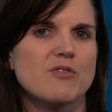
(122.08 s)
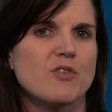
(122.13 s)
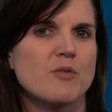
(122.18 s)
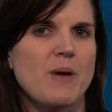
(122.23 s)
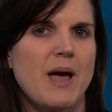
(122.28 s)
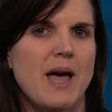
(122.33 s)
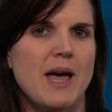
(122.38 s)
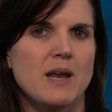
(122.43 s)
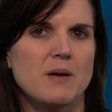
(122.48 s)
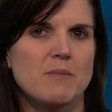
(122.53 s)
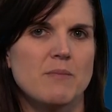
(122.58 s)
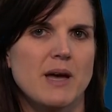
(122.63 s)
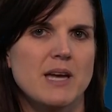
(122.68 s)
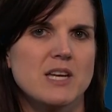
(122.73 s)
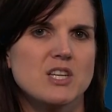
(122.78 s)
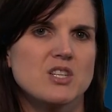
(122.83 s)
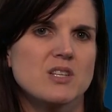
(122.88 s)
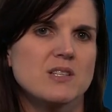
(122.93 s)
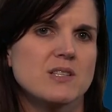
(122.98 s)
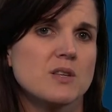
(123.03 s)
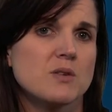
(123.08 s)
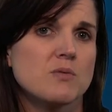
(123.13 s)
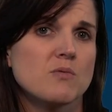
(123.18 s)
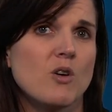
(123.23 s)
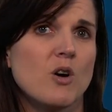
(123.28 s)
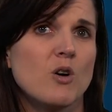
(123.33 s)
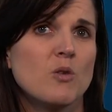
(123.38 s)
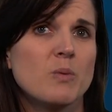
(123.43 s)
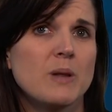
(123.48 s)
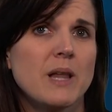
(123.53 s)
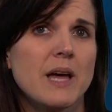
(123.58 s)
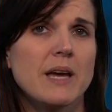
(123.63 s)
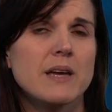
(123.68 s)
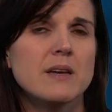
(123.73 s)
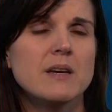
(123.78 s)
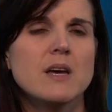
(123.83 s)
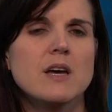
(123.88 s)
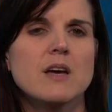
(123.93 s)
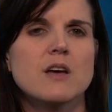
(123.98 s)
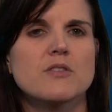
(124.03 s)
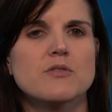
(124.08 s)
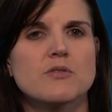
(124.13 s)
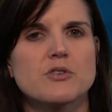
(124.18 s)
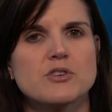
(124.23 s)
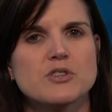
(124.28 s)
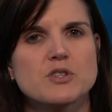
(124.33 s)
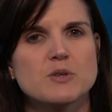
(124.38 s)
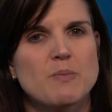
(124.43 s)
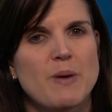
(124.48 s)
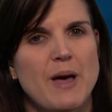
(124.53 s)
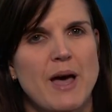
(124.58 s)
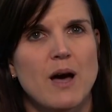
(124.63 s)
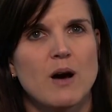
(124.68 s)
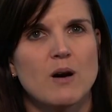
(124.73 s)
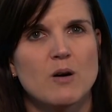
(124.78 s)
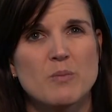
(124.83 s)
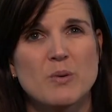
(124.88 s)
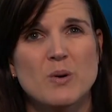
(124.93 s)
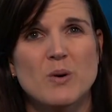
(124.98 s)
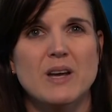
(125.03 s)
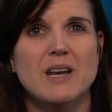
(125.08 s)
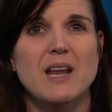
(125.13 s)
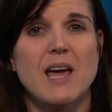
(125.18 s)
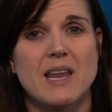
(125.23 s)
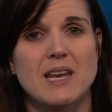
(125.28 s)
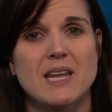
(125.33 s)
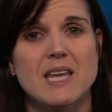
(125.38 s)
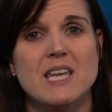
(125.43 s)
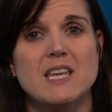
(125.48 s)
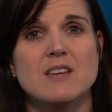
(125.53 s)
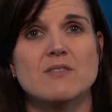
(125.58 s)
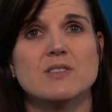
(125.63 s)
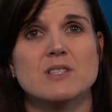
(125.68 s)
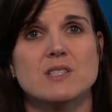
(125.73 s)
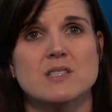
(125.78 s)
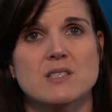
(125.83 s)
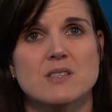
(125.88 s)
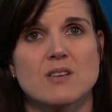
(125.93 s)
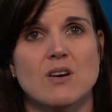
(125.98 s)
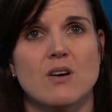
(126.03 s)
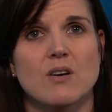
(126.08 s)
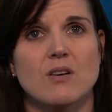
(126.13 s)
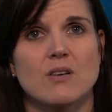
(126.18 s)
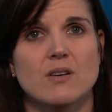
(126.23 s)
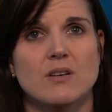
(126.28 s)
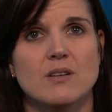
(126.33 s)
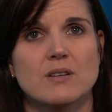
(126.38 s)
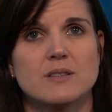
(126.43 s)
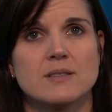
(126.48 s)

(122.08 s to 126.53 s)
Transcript: from animations and role play through to PowerPoint and even song.